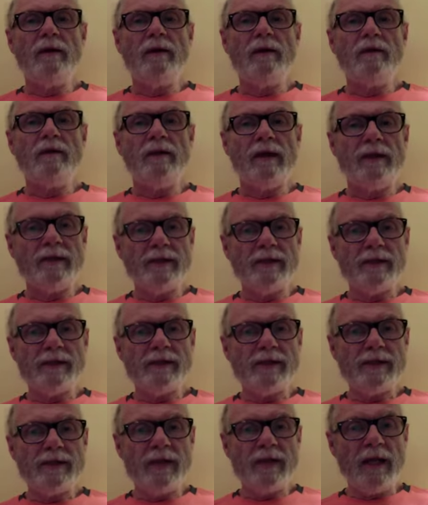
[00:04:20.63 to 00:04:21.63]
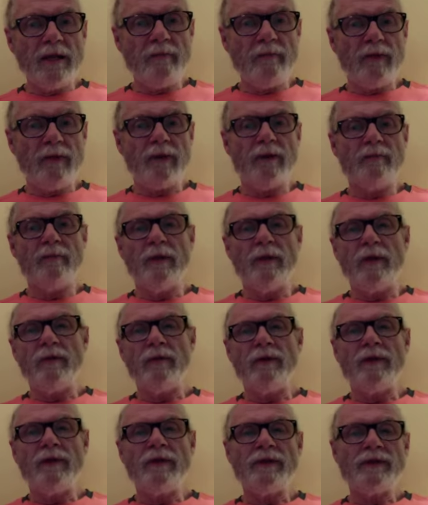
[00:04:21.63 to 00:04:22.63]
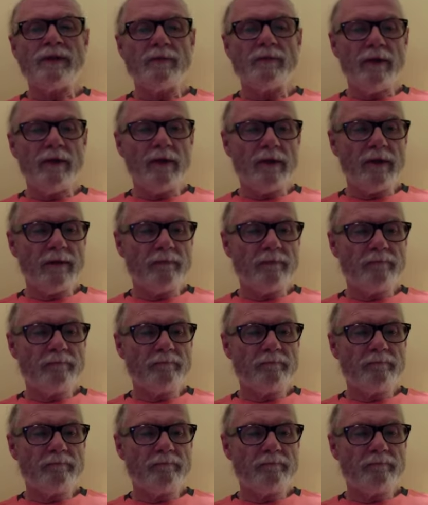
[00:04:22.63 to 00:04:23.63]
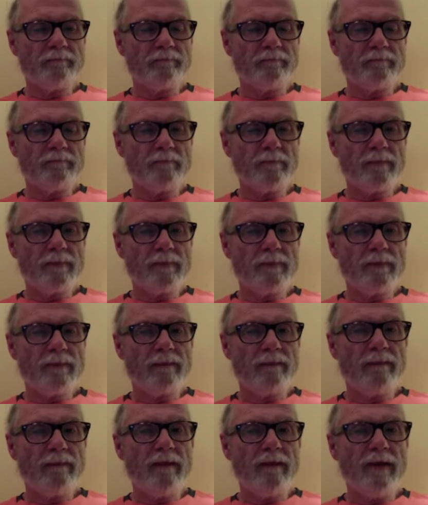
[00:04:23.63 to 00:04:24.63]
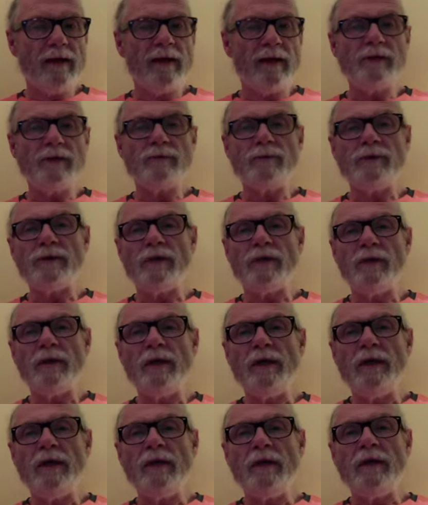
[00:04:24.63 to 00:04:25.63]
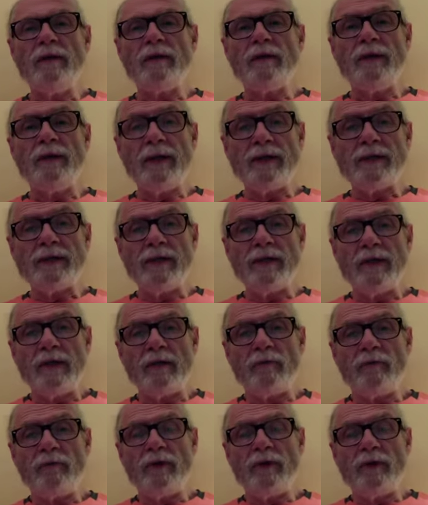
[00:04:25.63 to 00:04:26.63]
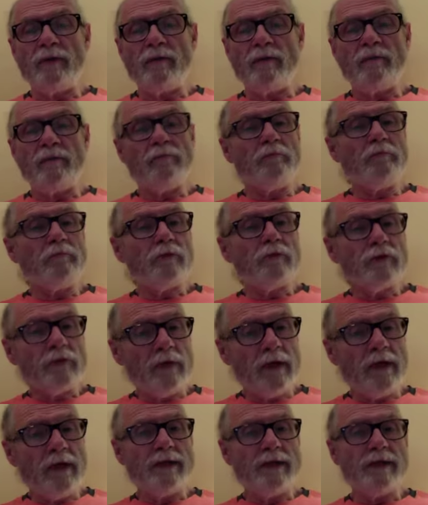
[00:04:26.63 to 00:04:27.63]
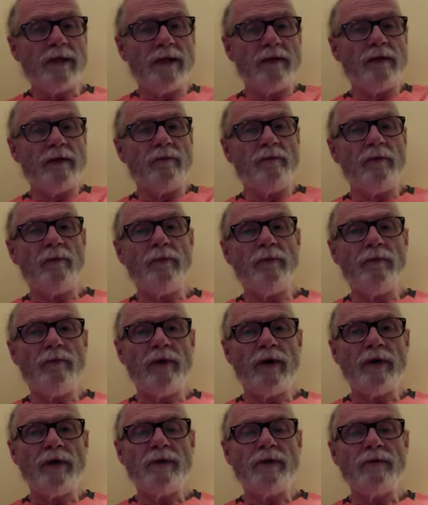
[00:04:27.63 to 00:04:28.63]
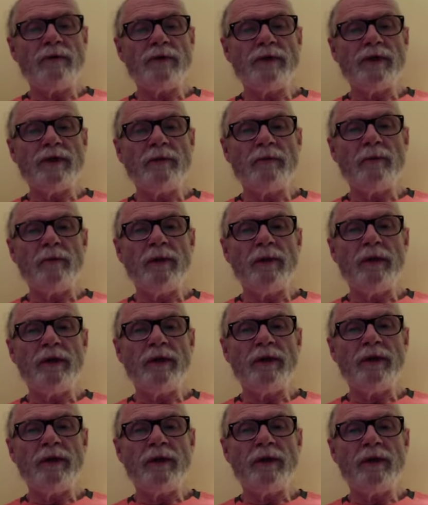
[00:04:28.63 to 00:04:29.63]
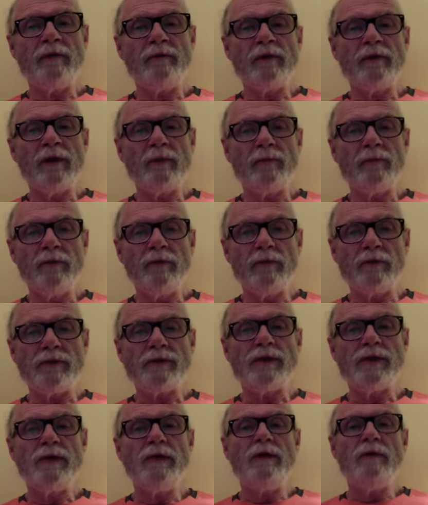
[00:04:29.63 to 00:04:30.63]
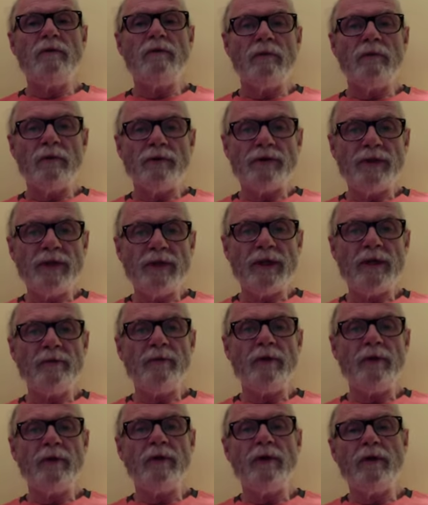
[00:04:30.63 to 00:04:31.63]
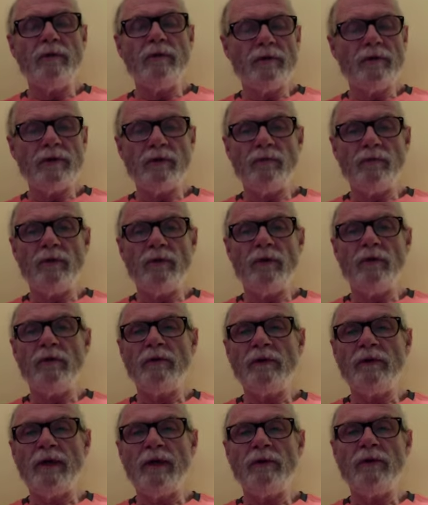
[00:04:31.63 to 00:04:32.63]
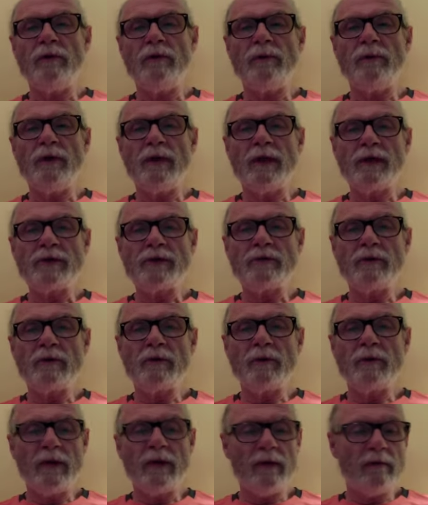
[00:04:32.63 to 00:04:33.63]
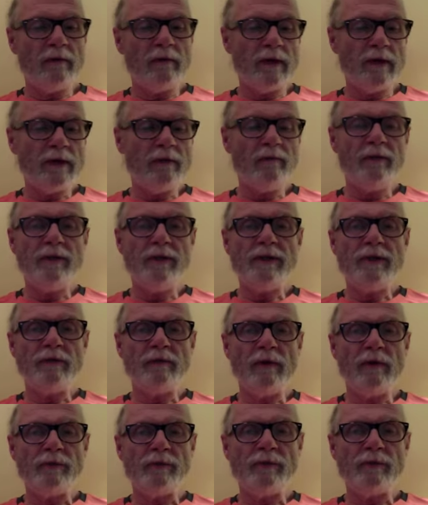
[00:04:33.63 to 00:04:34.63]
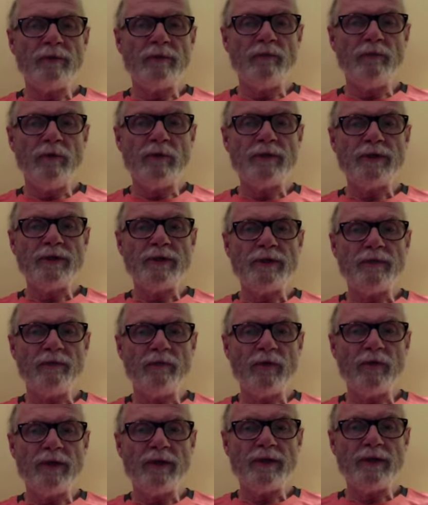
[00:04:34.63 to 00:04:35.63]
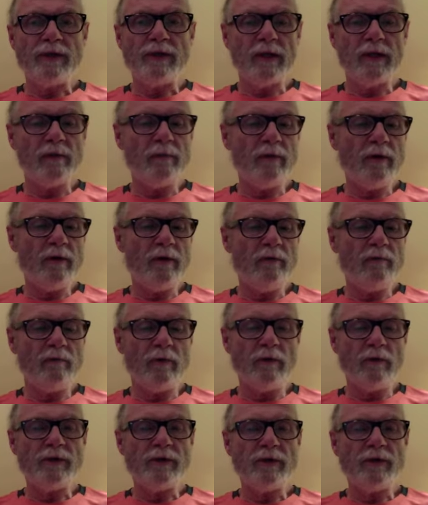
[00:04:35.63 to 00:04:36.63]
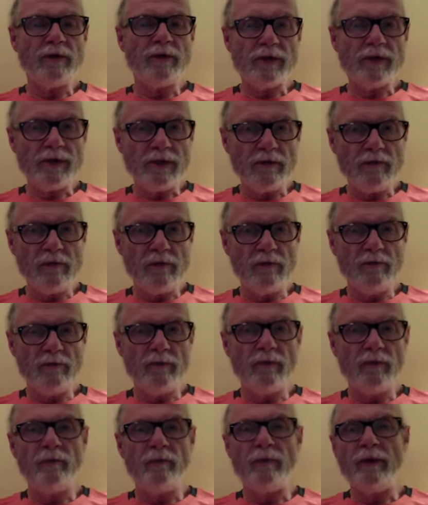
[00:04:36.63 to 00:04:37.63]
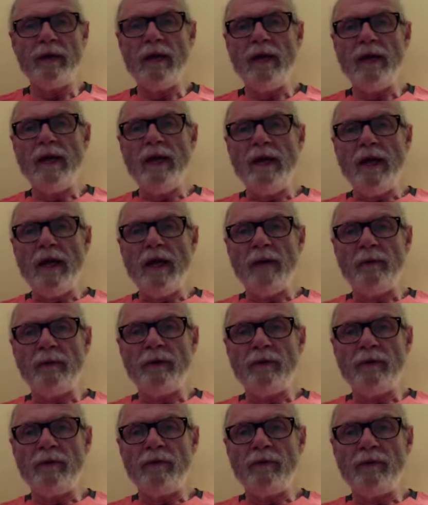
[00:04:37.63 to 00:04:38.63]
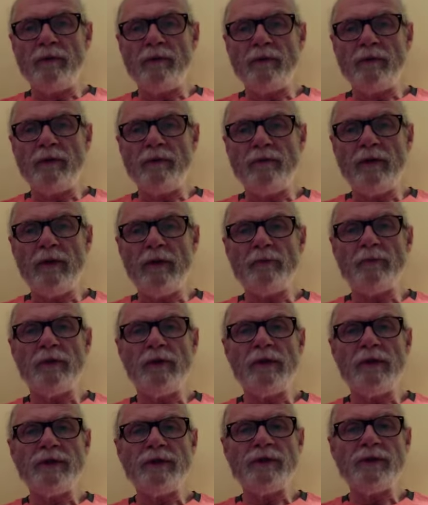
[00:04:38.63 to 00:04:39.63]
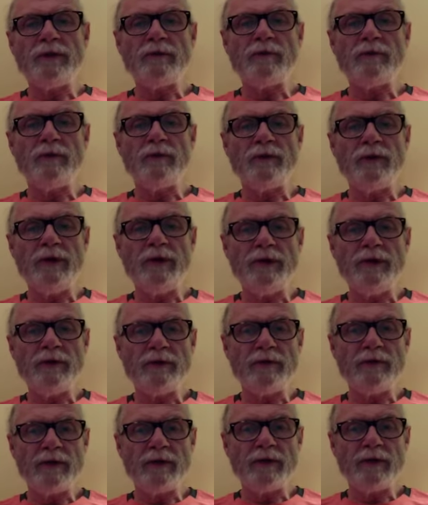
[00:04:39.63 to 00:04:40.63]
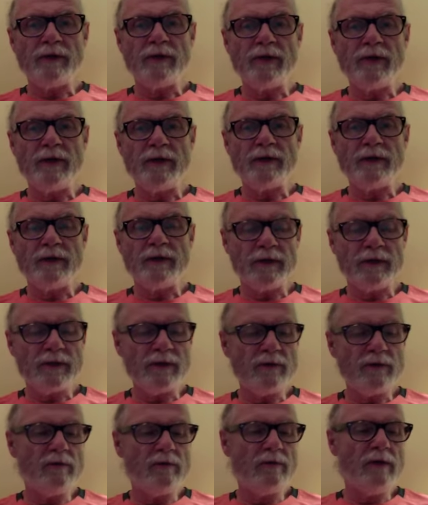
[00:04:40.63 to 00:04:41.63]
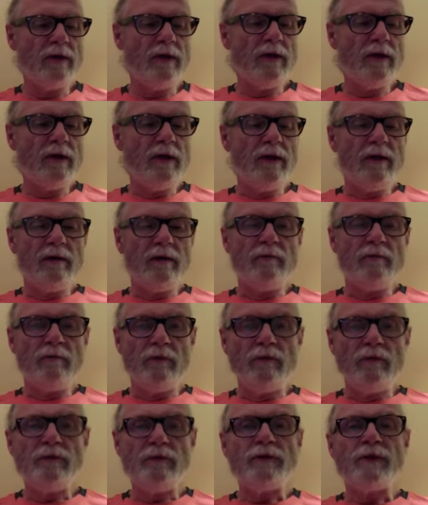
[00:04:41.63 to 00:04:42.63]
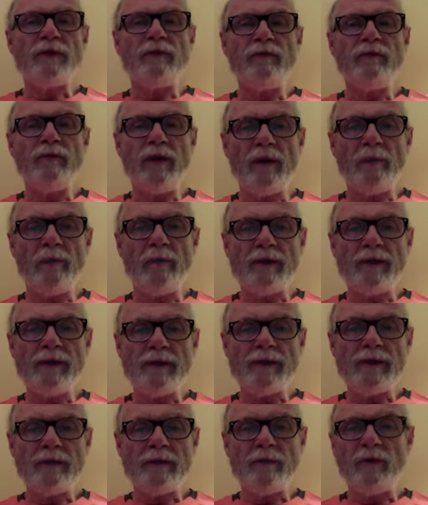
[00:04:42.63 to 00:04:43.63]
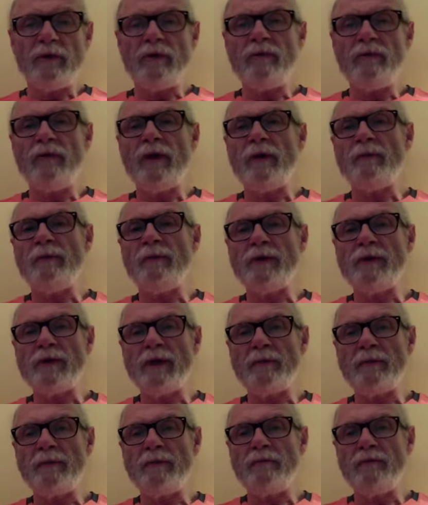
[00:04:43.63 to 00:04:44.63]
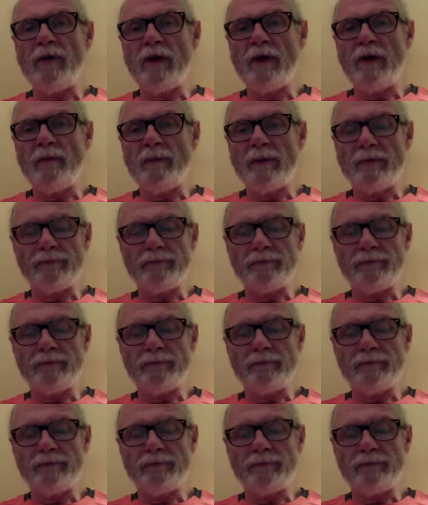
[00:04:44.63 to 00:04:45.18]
That's a statement about the instability. And as a result, the next thing that we try to say that will provide you is some ability to develop roots. Roots in the community, so we'll allow you to be in extracurricular activities, develop some roots and some friends in the community. Roots in the school, we'll be able to develop relationships with teachers and kids in the school. Roots in a family system or a family type environment.